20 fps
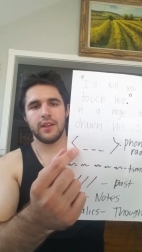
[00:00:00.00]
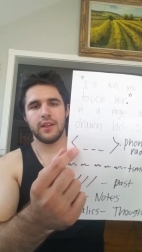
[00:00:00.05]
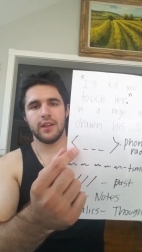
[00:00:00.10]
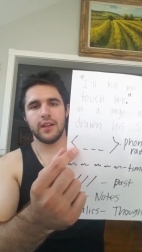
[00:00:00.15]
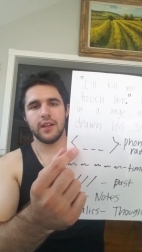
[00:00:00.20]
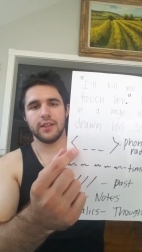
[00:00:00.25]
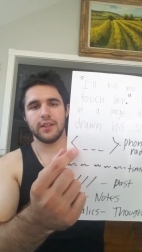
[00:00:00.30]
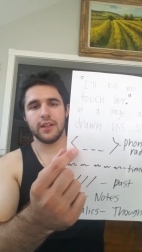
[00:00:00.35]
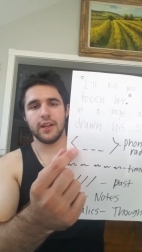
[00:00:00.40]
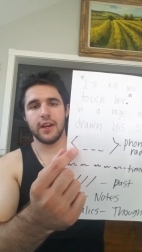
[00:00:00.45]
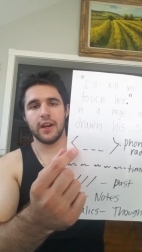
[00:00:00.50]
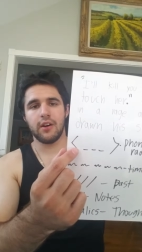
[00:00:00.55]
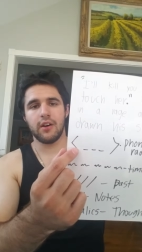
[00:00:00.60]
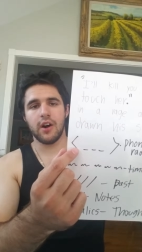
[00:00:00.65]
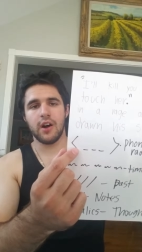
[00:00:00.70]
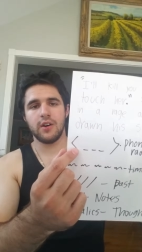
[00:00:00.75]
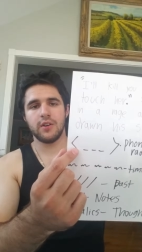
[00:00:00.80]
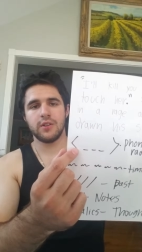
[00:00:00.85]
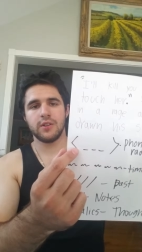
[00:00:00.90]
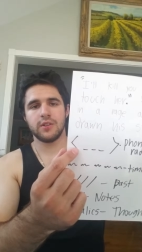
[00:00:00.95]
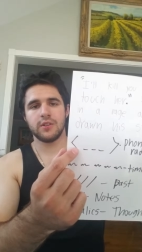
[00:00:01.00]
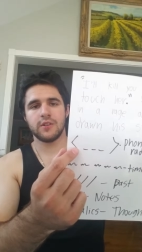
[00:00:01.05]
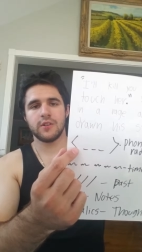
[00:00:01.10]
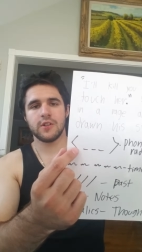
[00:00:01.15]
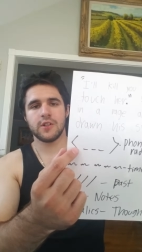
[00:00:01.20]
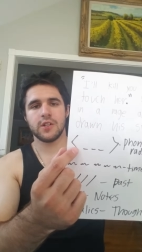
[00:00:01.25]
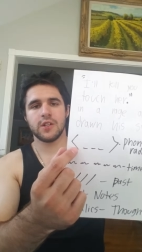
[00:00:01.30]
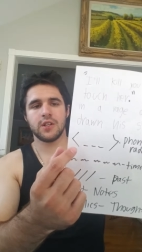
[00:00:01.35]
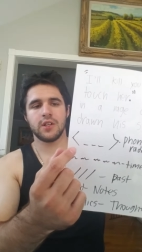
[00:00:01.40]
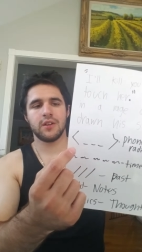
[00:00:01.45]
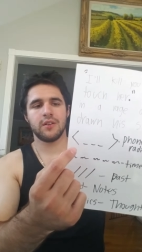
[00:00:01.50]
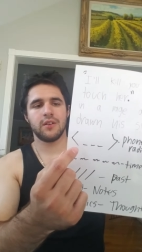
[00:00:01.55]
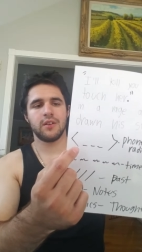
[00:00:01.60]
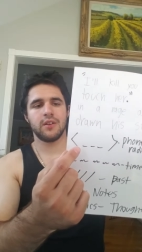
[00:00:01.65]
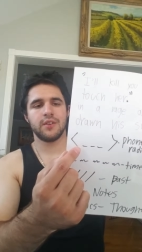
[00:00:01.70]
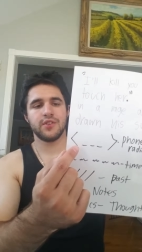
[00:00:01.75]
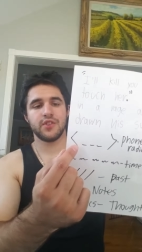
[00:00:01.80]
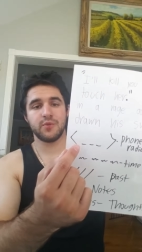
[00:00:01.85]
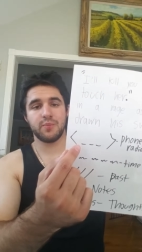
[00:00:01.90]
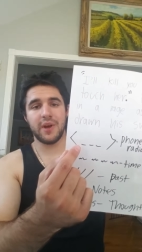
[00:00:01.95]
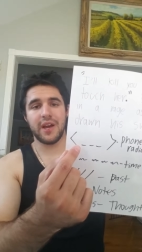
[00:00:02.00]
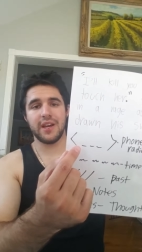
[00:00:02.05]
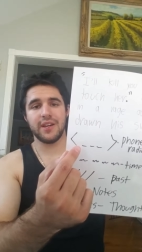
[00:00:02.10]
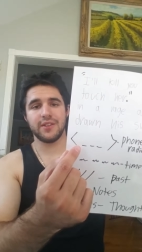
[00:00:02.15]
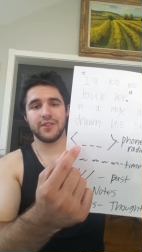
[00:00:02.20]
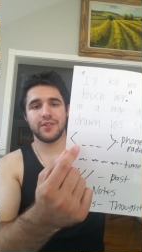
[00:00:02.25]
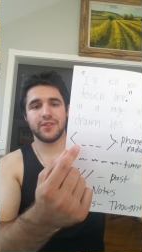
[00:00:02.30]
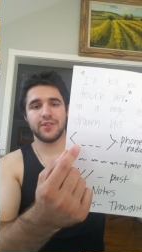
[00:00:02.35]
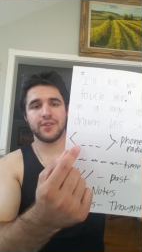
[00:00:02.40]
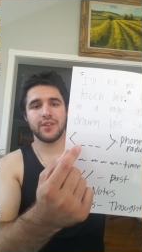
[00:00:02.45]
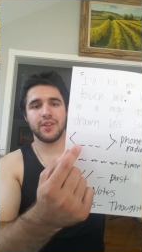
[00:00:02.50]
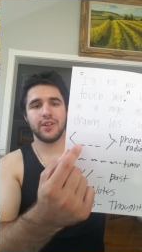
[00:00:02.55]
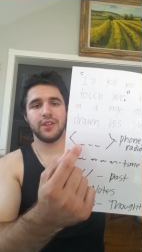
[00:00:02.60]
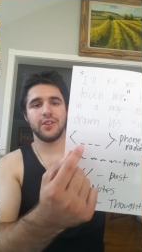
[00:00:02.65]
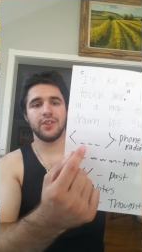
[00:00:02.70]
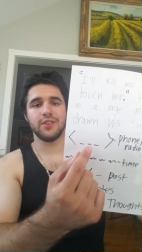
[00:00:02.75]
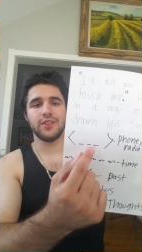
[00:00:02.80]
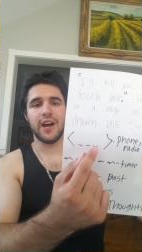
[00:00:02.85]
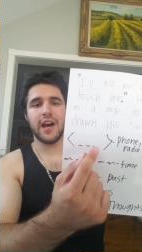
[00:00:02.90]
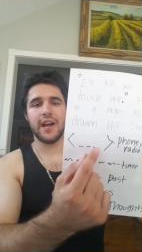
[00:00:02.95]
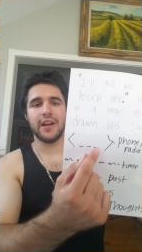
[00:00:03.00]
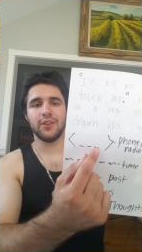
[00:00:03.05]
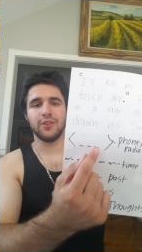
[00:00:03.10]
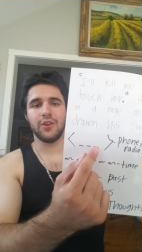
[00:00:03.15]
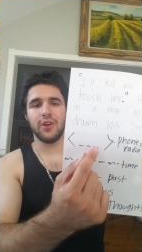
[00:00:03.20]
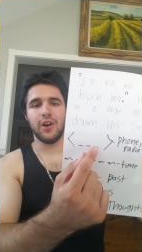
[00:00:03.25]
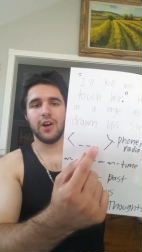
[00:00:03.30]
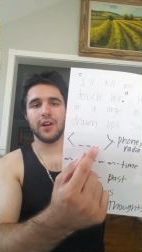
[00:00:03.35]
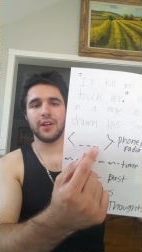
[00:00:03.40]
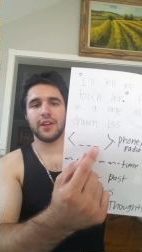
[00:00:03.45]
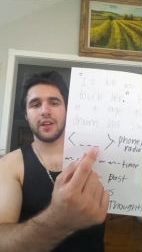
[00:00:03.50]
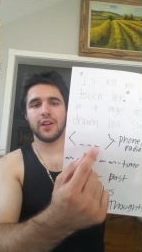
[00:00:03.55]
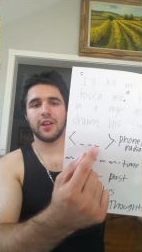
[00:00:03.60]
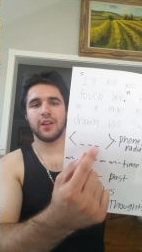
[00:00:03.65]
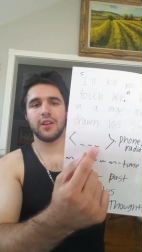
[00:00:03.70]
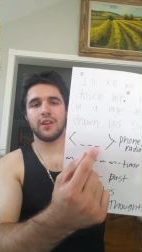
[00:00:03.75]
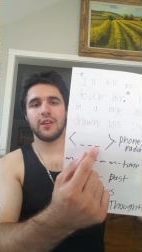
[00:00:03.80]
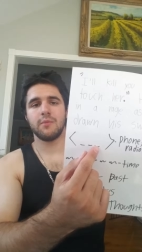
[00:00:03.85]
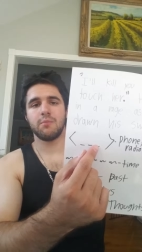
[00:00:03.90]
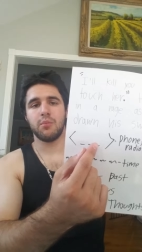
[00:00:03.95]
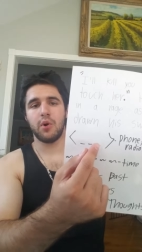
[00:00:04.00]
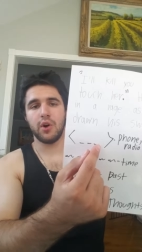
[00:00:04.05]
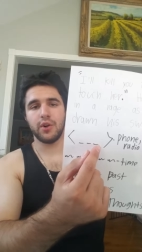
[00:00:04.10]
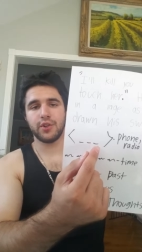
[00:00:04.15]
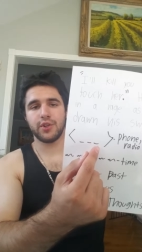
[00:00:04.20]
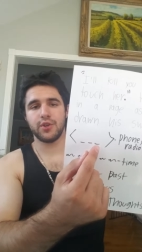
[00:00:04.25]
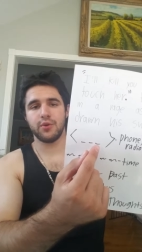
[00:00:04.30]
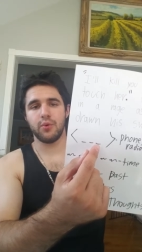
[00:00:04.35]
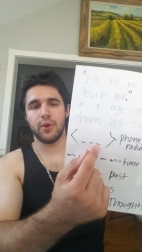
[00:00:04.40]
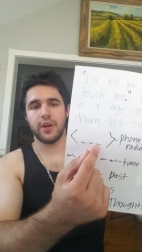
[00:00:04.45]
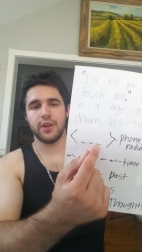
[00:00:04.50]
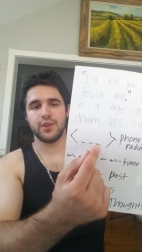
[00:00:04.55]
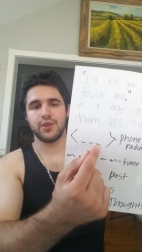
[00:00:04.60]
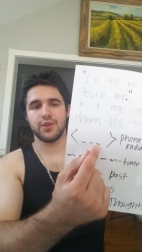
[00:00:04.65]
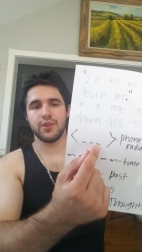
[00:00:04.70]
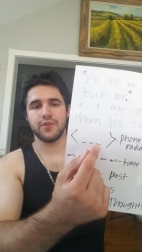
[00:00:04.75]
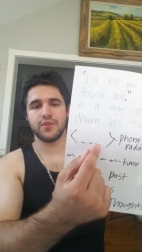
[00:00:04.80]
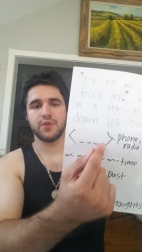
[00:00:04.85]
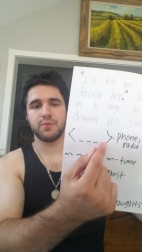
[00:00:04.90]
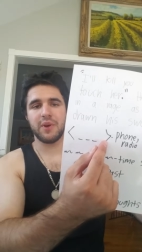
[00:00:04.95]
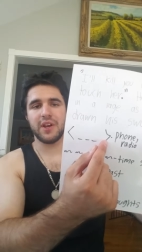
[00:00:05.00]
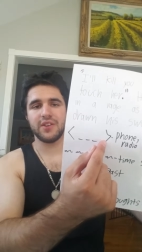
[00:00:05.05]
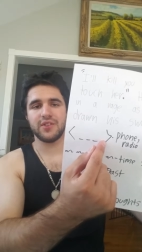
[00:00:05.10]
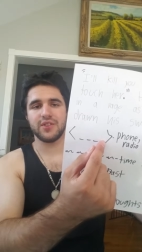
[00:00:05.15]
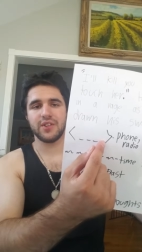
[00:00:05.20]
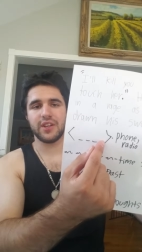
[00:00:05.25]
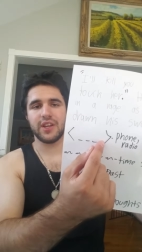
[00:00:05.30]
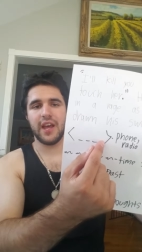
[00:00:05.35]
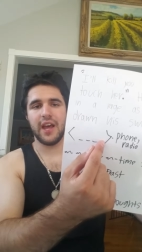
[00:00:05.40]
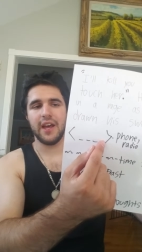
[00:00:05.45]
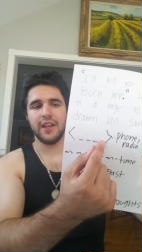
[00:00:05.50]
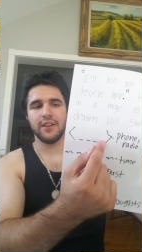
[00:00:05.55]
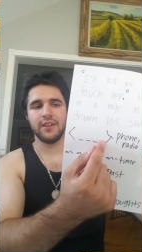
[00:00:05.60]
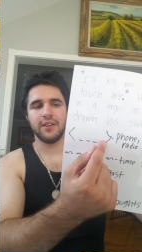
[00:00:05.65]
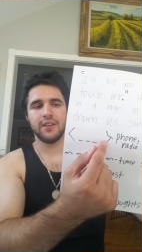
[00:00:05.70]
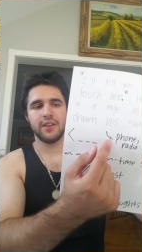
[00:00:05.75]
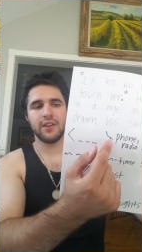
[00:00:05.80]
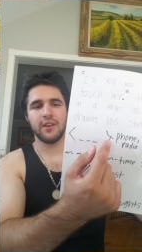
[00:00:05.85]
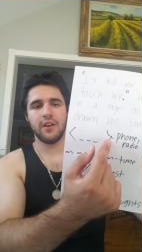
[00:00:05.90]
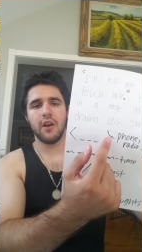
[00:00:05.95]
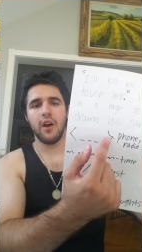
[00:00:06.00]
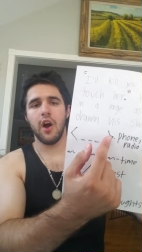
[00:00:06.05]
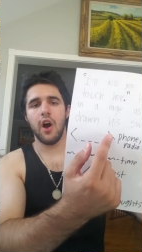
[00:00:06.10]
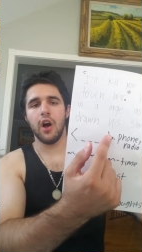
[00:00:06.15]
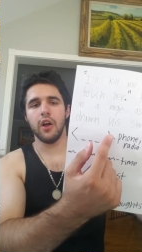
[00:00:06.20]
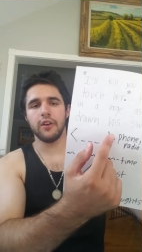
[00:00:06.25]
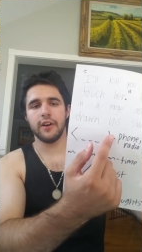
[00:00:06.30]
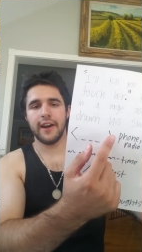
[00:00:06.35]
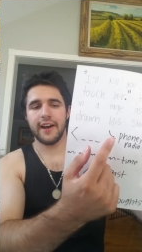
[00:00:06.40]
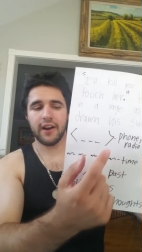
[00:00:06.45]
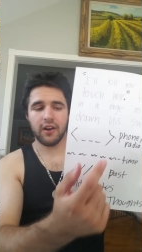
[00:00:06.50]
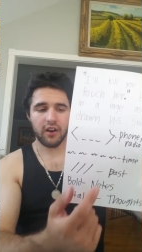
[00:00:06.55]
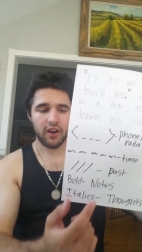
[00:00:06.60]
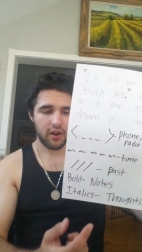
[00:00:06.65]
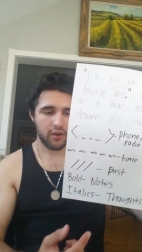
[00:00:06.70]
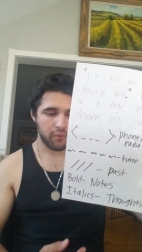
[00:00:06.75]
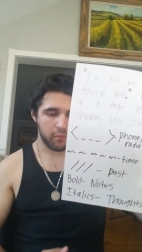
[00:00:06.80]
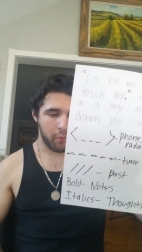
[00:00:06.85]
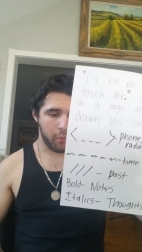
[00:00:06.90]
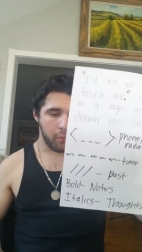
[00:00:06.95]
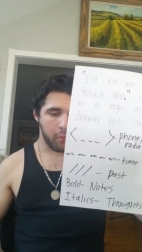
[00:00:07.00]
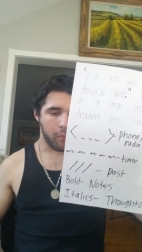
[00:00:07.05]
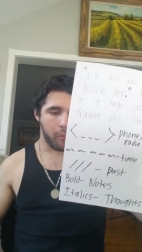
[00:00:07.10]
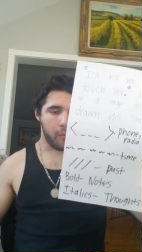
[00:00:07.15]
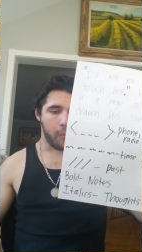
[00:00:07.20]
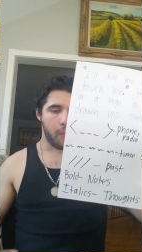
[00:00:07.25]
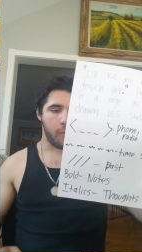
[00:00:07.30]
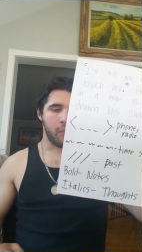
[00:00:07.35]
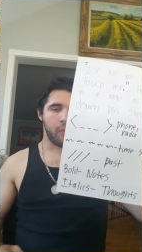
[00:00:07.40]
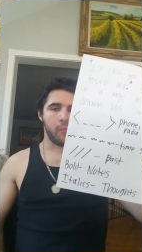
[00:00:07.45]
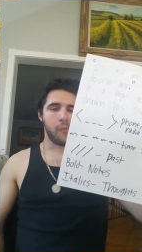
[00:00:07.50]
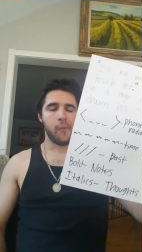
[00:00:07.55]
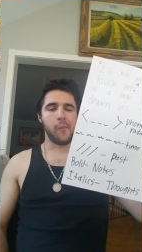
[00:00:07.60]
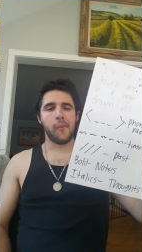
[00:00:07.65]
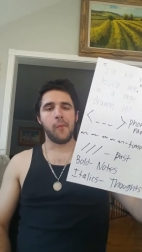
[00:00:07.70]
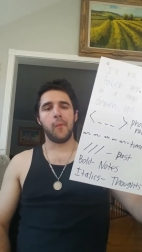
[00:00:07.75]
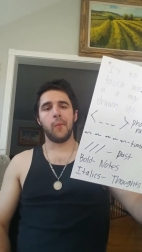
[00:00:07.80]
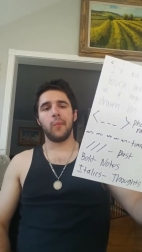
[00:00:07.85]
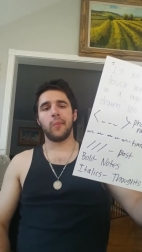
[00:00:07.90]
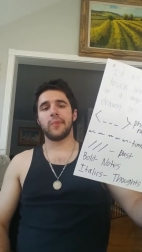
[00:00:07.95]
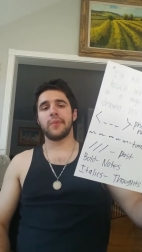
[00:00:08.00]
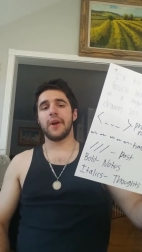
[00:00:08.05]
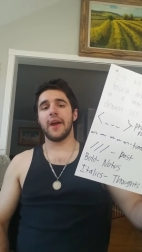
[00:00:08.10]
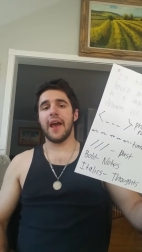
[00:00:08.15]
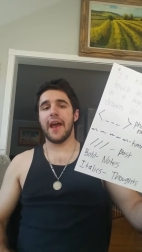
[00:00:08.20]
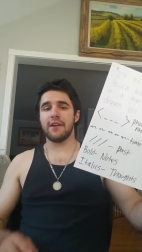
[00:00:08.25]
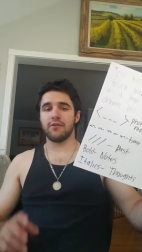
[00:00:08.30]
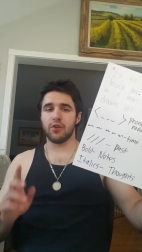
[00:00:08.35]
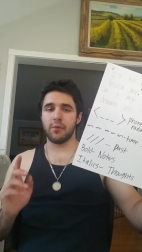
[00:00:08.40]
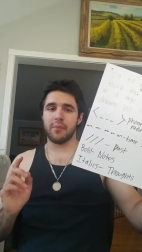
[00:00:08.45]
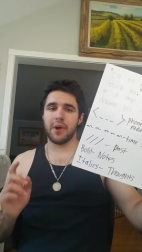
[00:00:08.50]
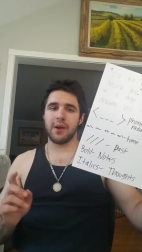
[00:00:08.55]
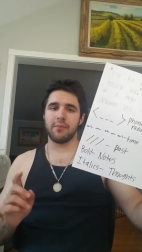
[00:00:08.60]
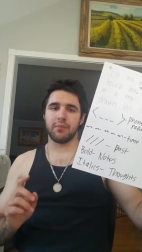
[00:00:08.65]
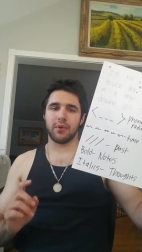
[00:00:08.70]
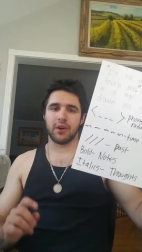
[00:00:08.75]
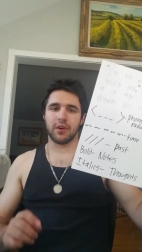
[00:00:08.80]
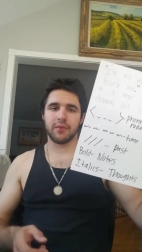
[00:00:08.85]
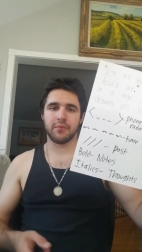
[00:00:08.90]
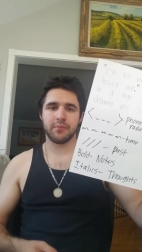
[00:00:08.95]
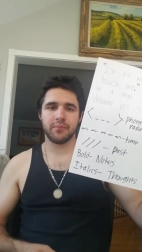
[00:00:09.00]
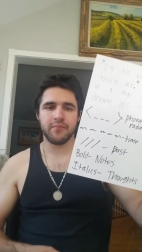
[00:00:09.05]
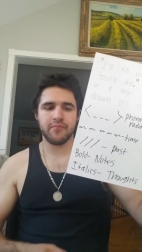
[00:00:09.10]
hit the arrow, space, your dialogue, punctuation, space again, arrow. And remember,